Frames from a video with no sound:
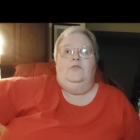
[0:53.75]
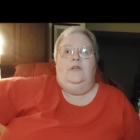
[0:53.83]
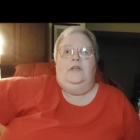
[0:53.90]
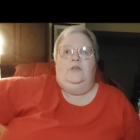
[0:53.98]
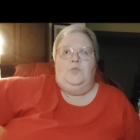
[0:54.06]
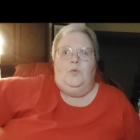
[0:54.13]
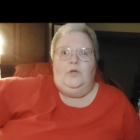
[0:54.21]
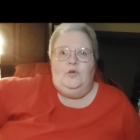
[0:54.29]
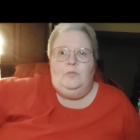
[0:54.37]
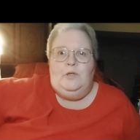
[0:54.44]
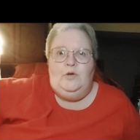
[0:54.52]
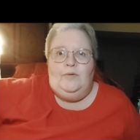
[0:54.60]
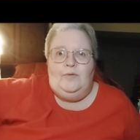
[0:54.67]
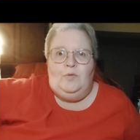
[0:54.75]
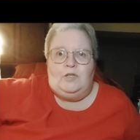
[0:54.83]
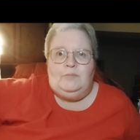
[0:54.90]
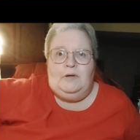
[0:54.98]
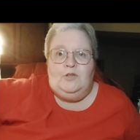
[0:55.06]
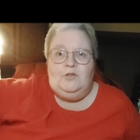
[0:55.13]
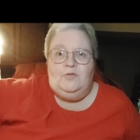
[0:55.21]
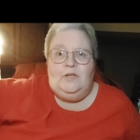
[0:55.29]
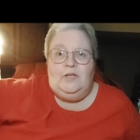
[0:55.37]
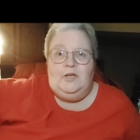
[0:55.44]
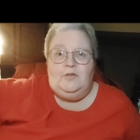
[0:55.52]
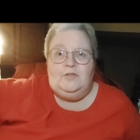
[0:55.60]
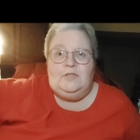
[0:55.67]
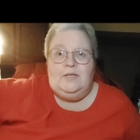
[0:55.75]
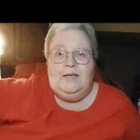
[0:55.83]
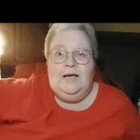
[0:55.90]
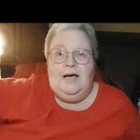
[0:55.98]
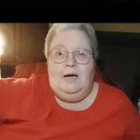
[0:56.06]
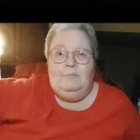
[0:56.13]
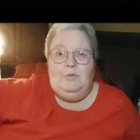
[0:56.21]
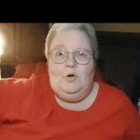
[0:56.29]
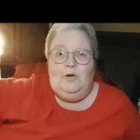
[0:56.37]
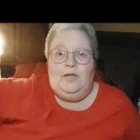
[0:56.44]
What do you mean you haven't watched my other videos on Bodie?